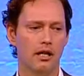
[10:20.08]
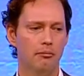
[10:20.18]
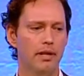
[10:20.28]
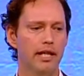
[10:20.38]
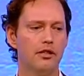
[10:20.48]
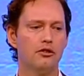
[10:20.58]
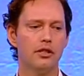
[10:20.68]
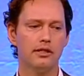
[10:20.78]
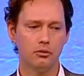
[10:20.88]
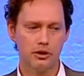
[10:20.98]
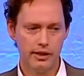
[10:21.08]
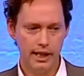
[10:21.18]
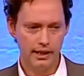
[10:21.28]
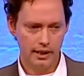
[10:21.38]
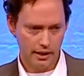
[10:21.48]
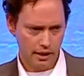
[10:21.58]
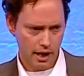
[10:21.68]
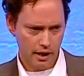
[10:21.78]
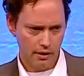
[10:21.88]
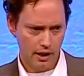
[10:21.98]
Pinterest, we're seeing
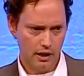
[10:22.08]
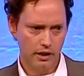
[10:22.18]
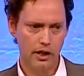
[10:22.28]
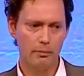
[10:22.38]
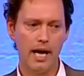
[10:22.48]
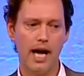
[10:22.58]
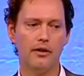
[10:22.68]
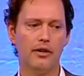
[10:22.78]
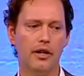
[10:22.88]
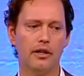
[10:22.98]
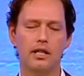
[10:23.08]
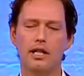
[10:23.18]
a clear pattern there.